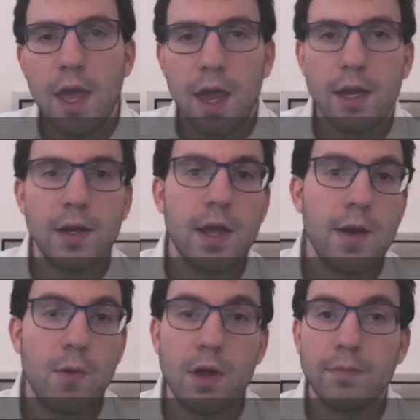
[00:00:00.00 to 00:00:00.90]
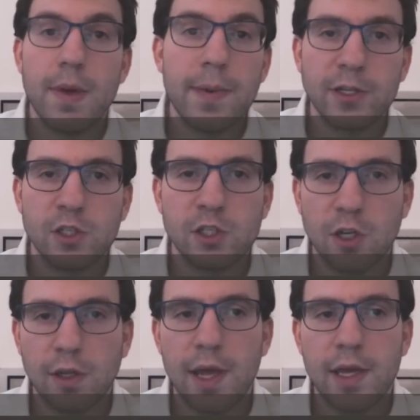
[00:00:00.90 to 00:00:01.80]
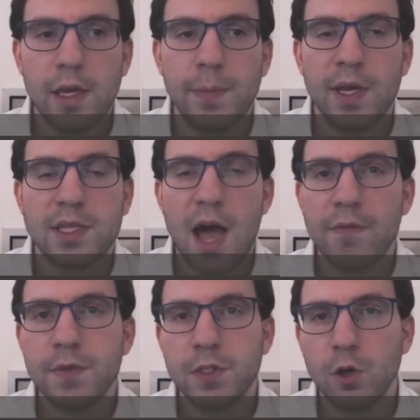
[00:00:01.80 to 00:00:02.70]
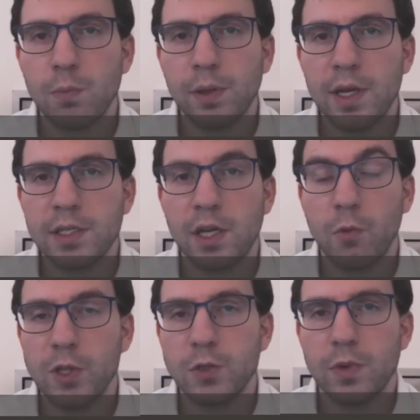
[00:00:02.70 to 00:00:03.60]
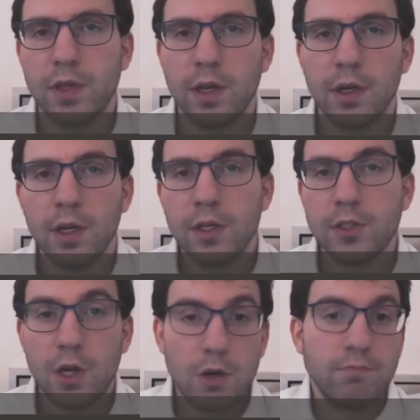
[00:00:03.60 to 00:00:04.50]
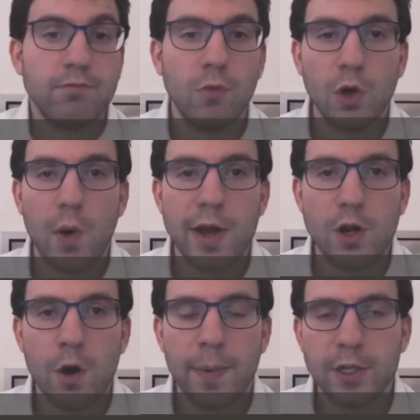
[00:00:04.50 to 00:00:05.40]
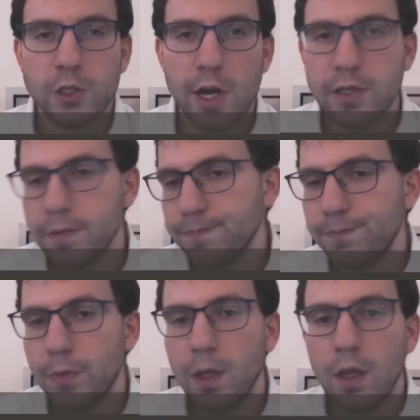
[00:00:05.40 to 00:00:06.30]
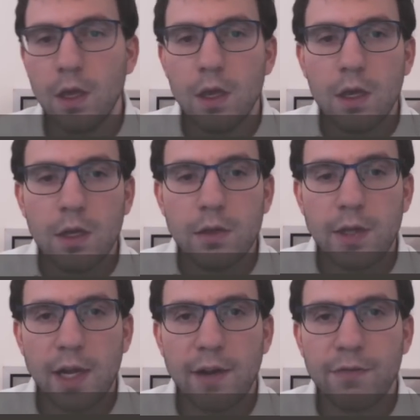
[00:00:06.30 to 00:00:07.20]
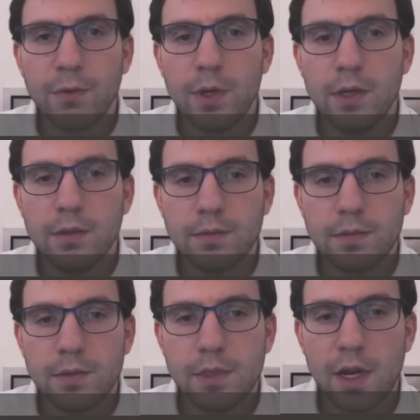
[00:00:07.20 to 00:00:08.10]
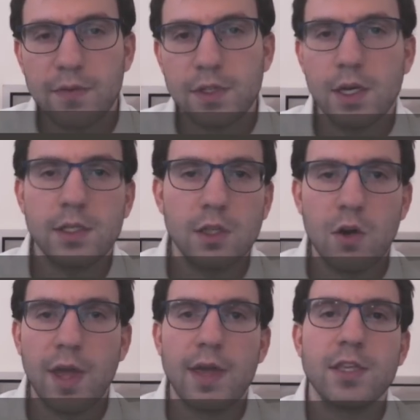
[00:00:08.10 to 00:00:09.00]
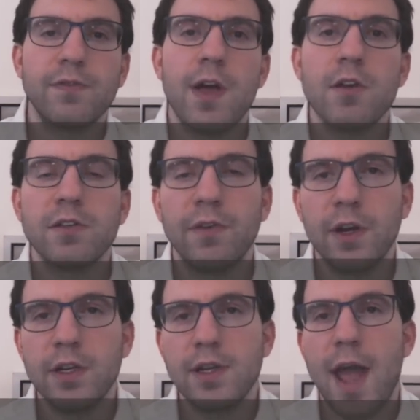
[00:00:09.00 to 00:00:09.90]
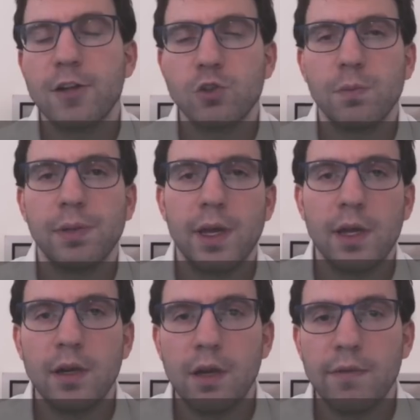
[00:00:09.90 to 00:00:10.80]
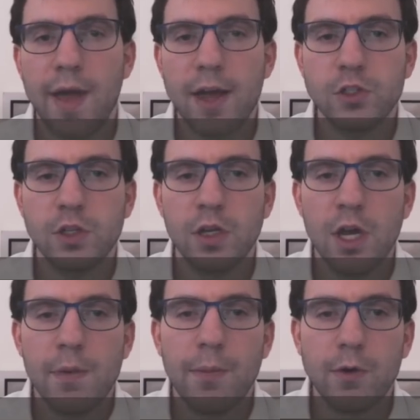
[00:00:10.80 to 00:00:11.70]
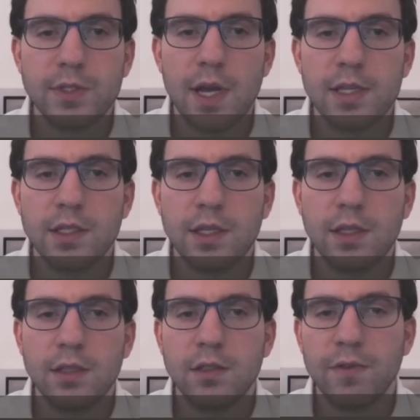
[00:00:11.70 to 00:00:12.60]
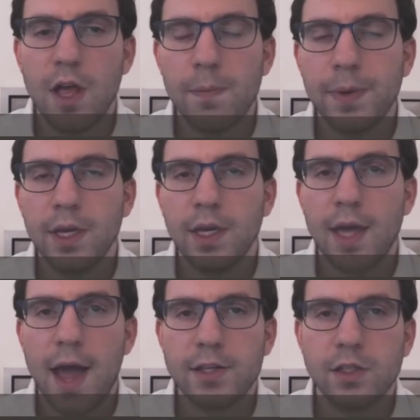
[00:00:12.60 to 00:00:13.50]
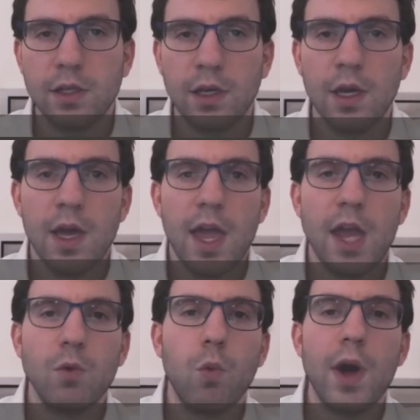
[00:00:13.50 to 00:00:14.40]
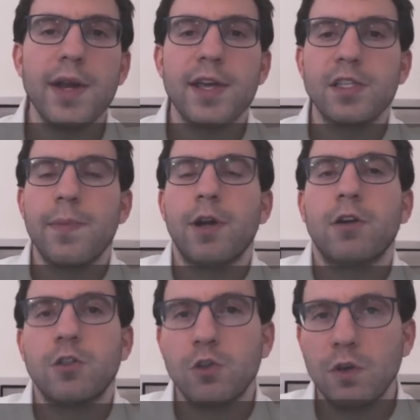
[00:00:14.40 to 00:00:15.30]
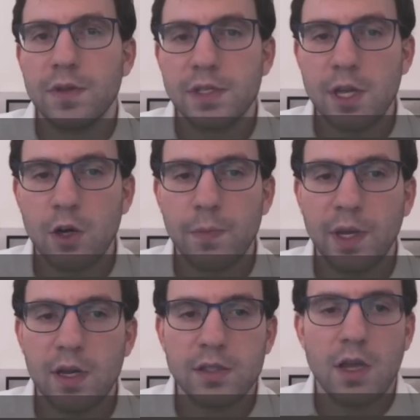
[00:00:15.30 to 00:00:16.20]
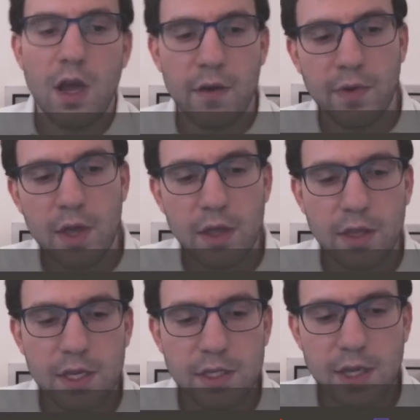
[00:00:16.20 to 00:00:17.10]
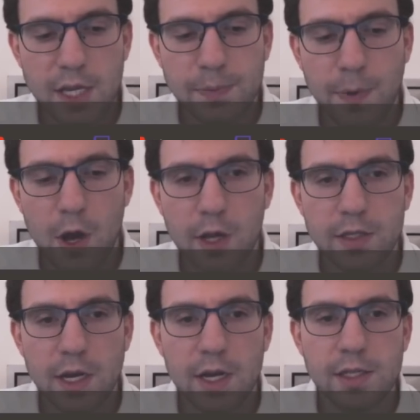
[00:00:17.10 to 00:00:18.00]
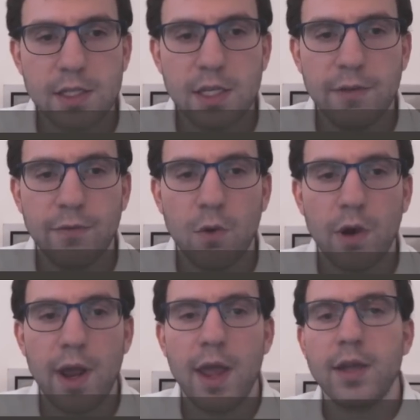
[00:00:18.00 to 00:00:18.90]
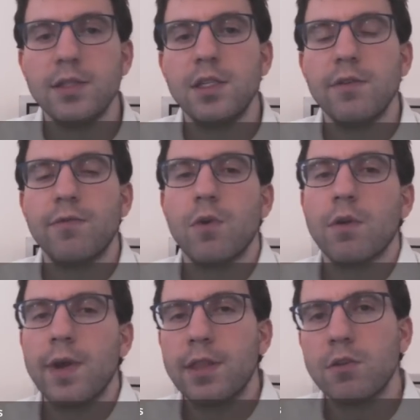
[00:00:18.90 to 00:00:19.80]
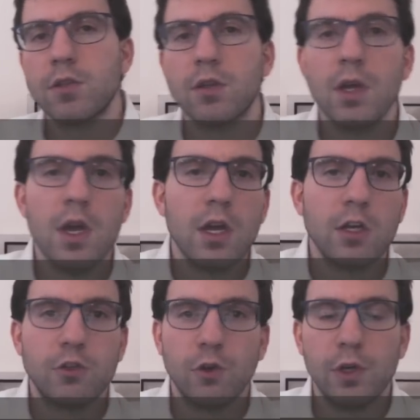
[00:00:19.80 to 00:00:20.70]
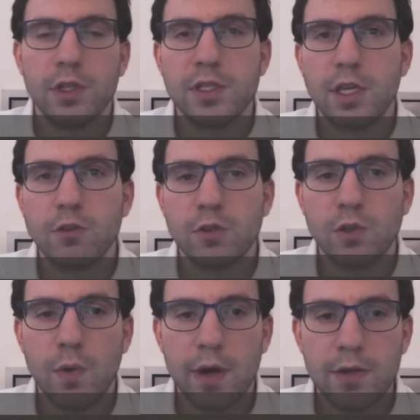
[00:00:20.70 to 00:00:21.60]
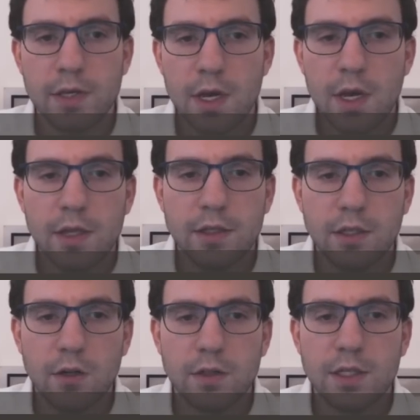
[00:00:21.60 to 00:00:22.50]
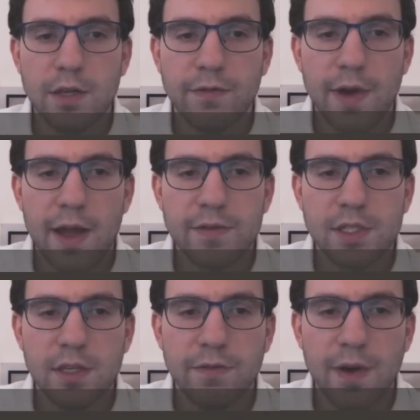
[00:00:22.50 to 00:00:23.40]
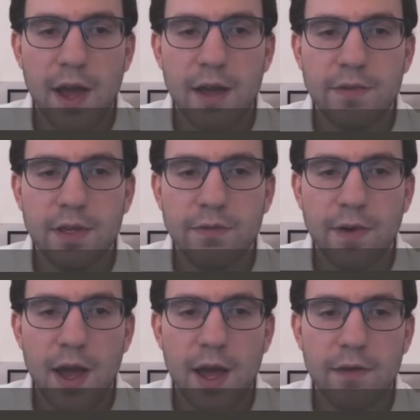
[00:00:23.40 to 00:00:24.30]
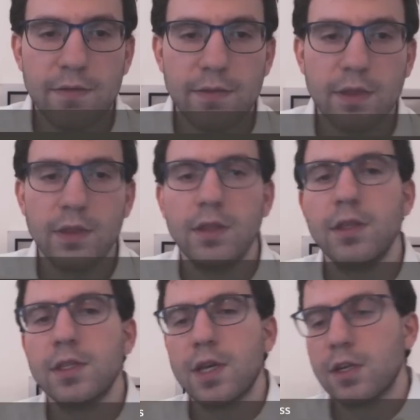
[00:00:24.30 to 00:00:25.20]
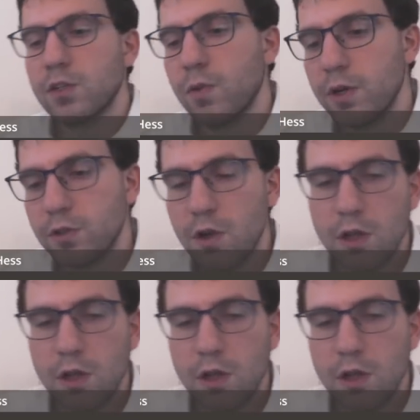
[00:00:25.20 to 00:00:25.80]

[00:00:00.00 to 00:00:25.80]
and well, maybe I should start liking it because AlphaZero plays it and wins with it, so what do I know about chess? Knight f three, knight f six, and okay, this follows a very natural plan of action, both sides developing, castling, and white has the better control of the center because of these nice pawns on c four and d four, right? Those are controlling the central squares, you know, d five, c five, e five, these kind of squares are